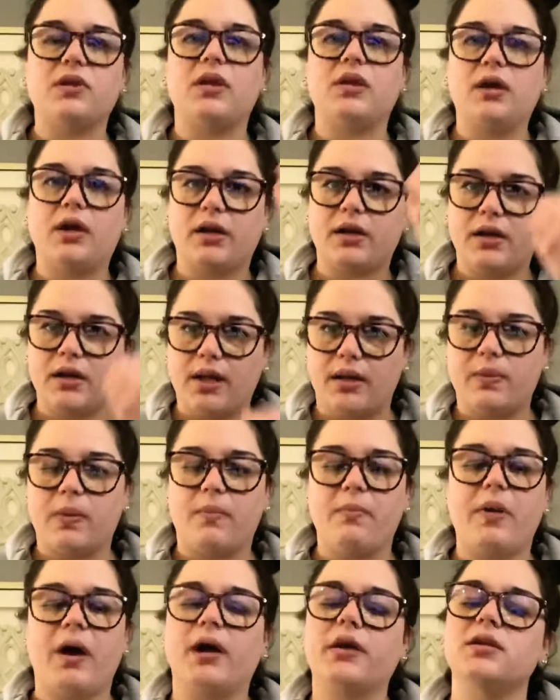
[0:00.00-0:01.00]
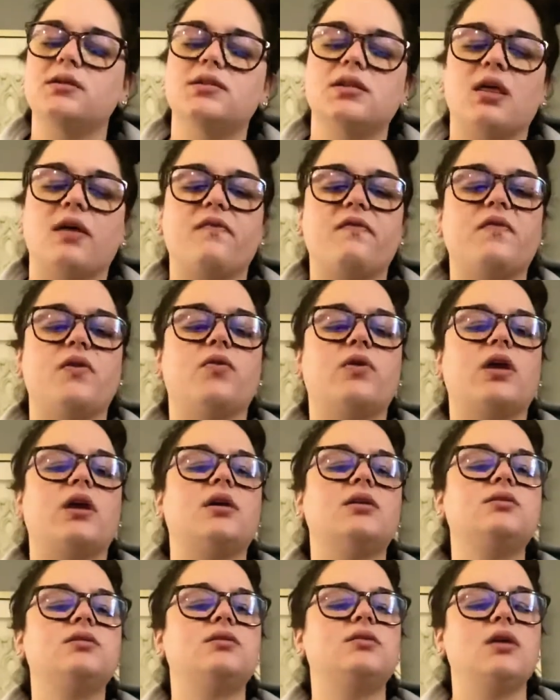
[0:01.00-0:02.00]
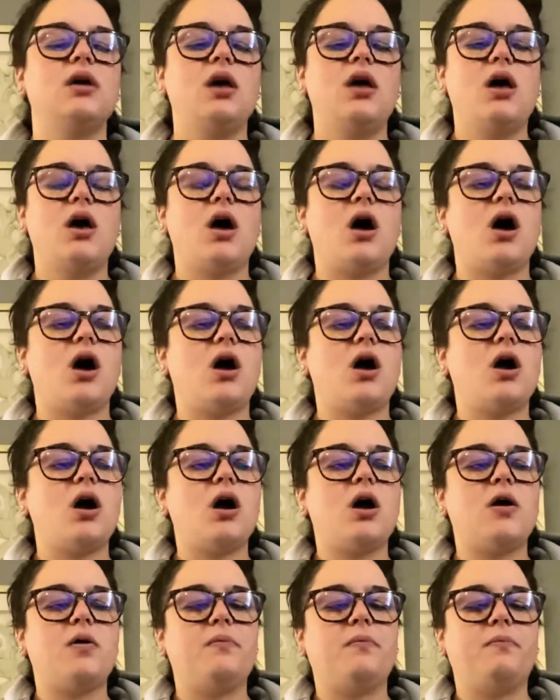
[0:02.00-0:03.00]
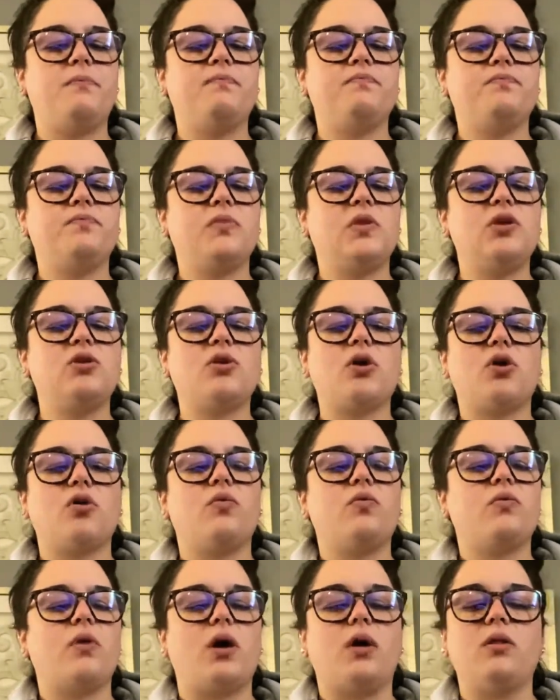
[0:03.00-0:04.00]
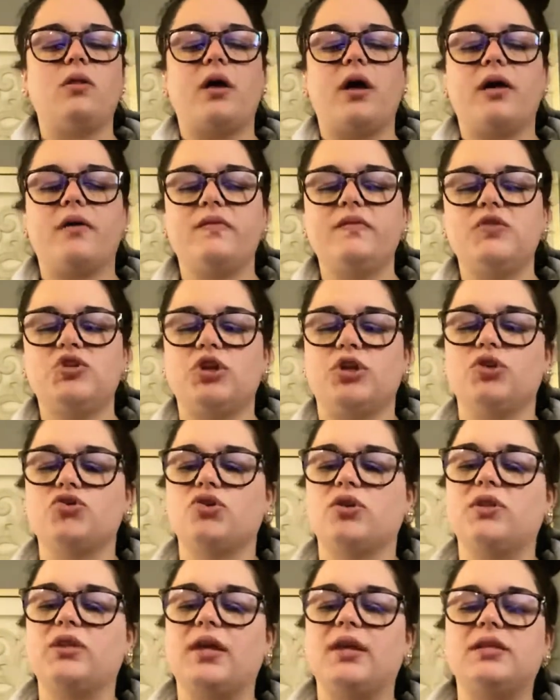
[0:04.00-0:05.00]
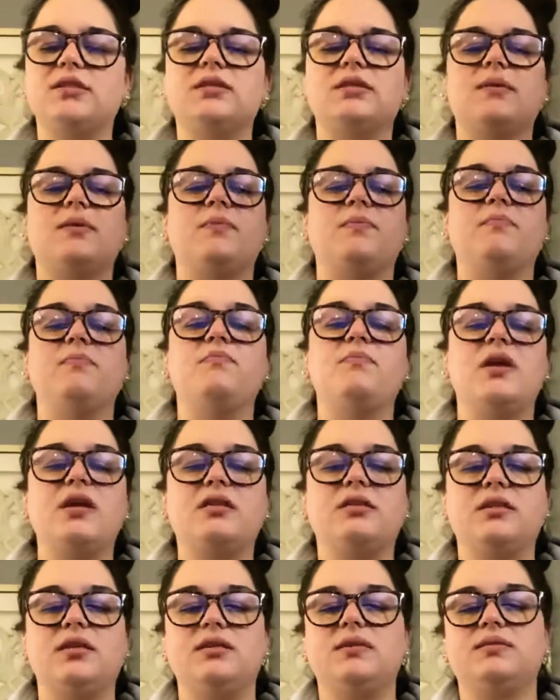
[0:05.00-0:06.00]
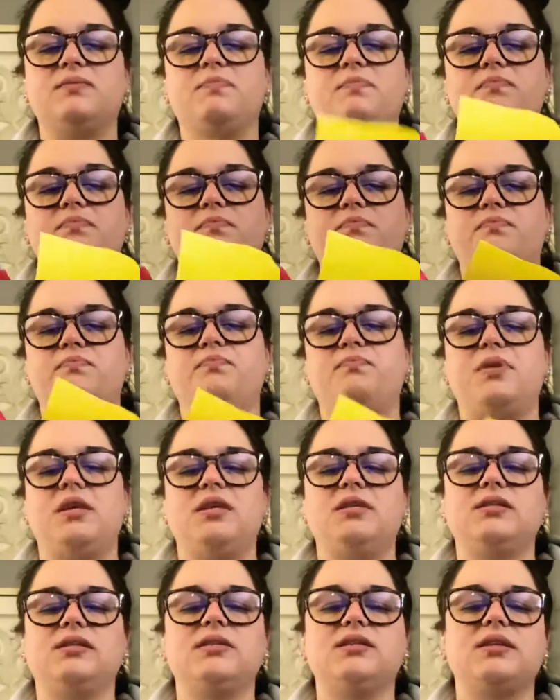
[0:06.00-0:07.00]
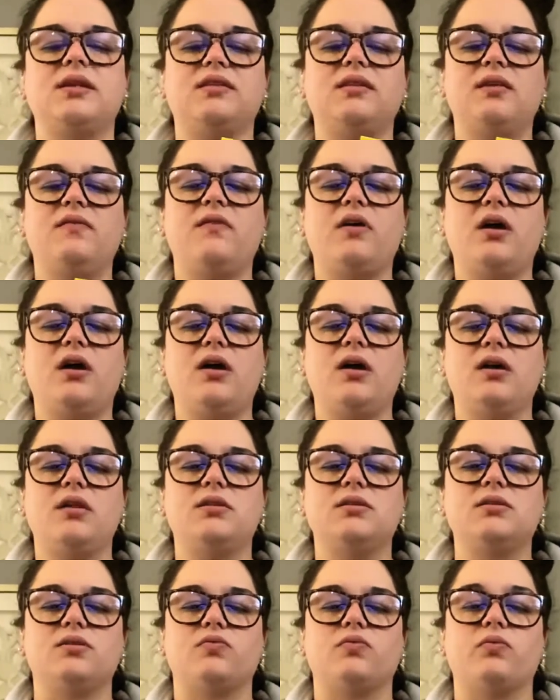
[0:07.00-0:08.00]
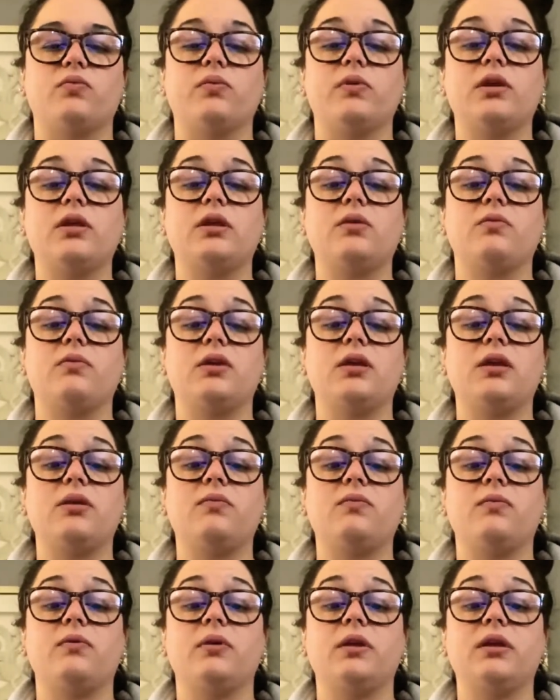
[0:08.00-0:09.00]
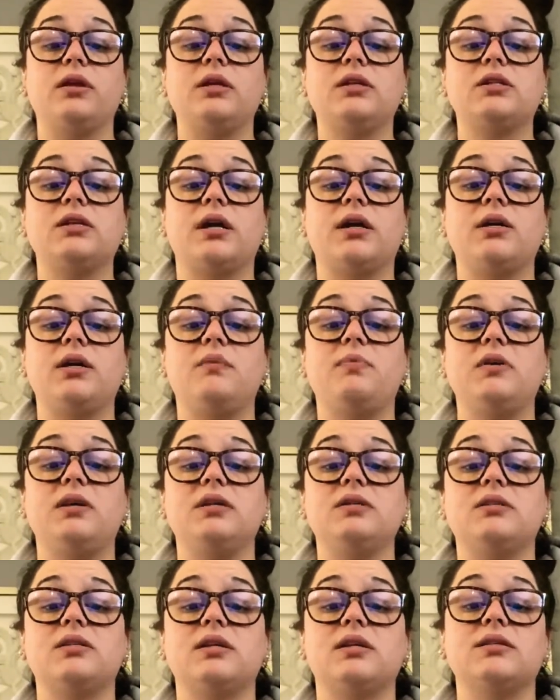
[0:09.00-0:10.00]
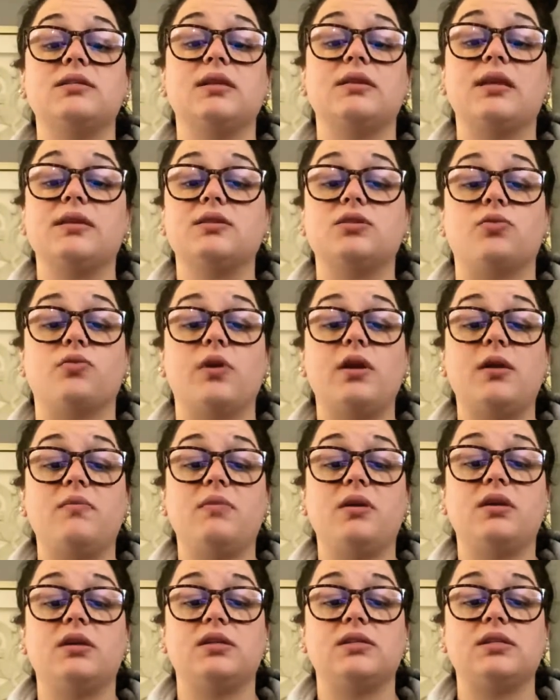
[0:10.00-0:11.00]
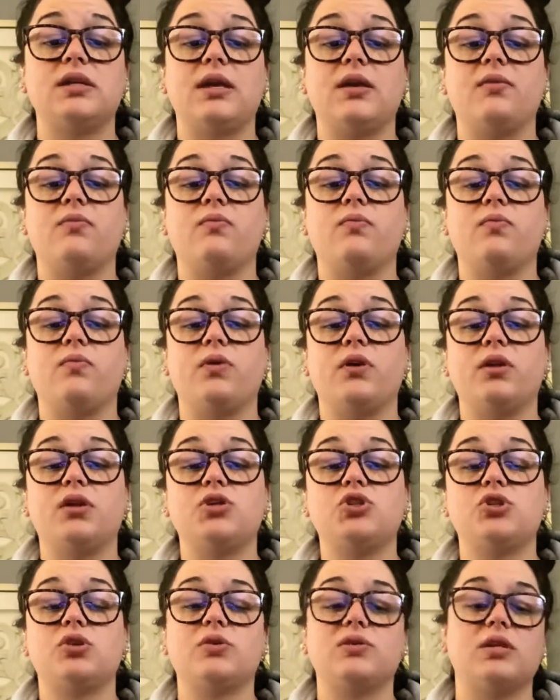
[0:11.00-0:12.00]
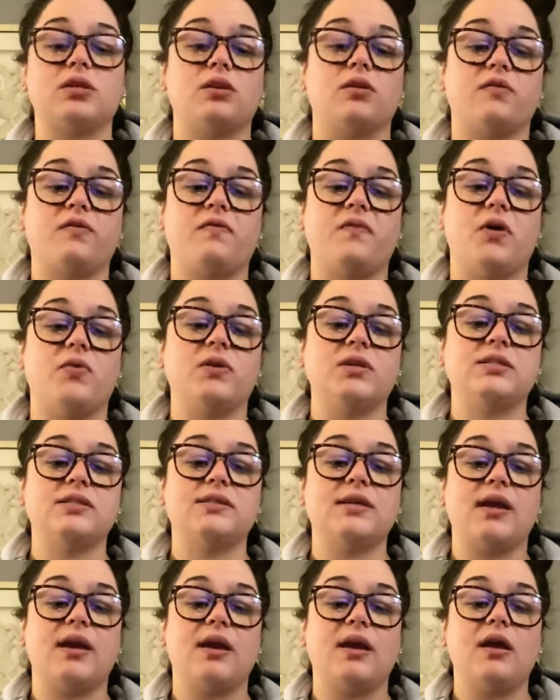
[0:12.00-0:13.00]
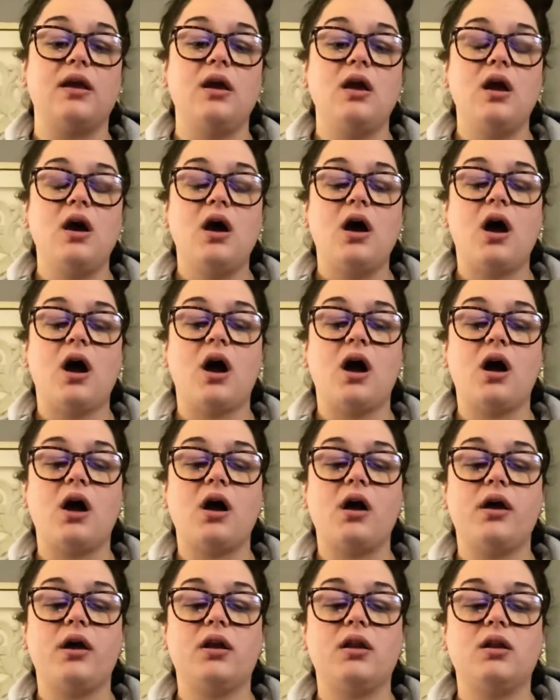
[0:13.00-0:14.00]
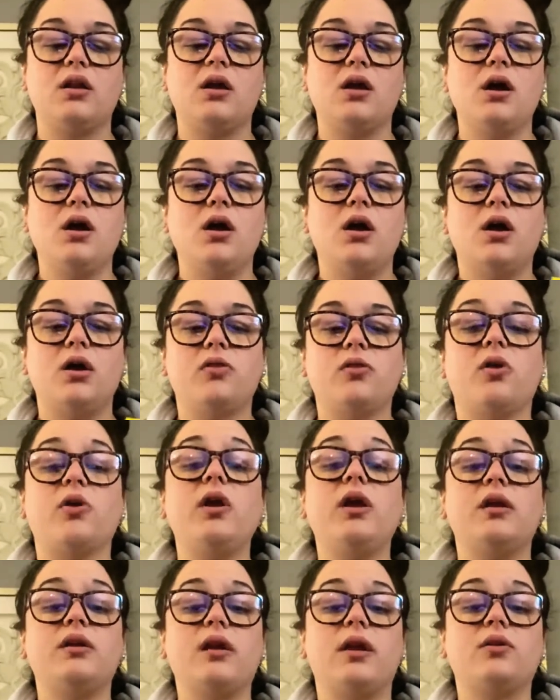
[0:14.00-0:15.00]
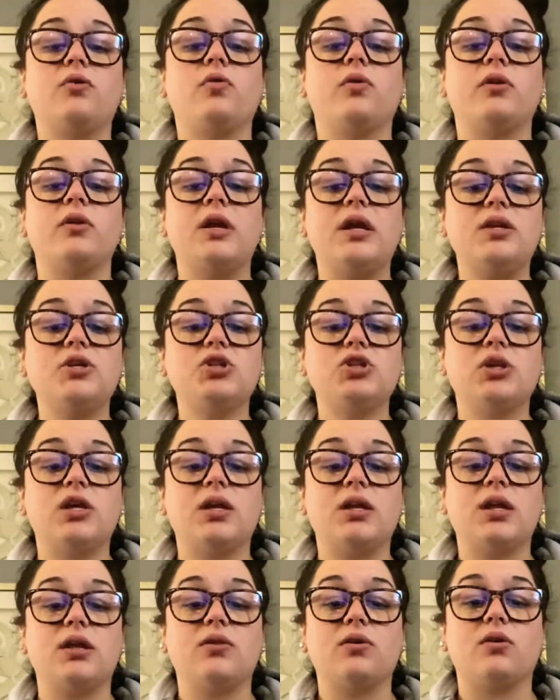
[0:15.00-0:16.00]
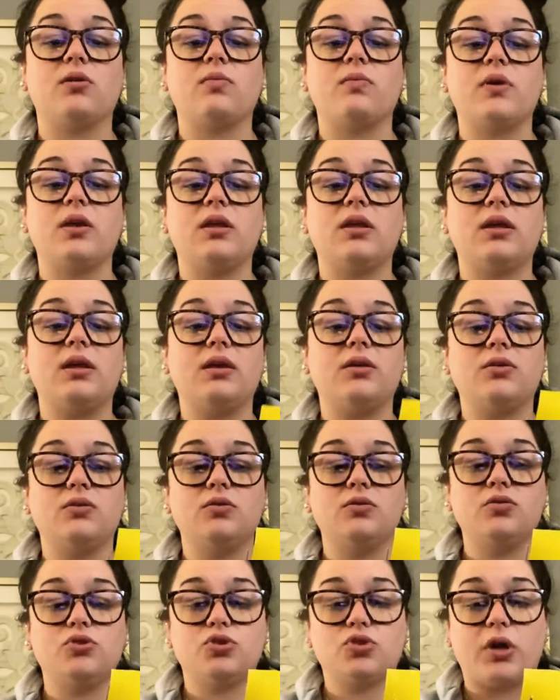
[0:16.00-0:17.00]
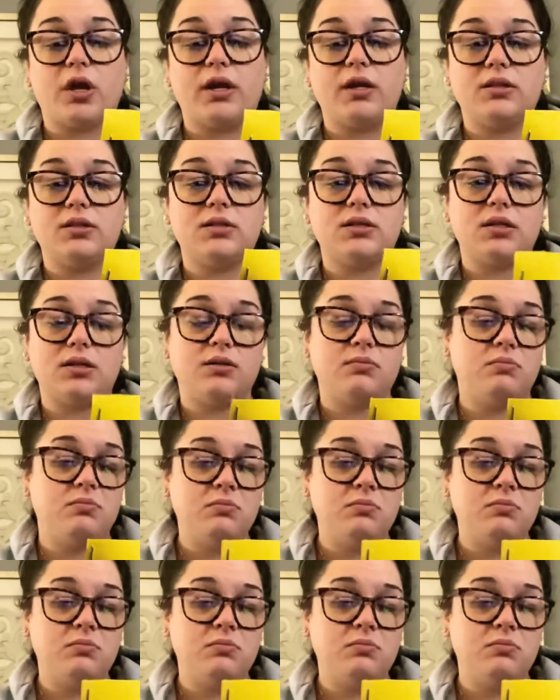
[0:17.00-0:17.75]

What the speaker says: kind of get them back into that focus. A lot of children like to make these pieces that they've cut into really tiny pieces. And that's great because it really shows that they're focusing on their hand-eye coordination and they're really trying to,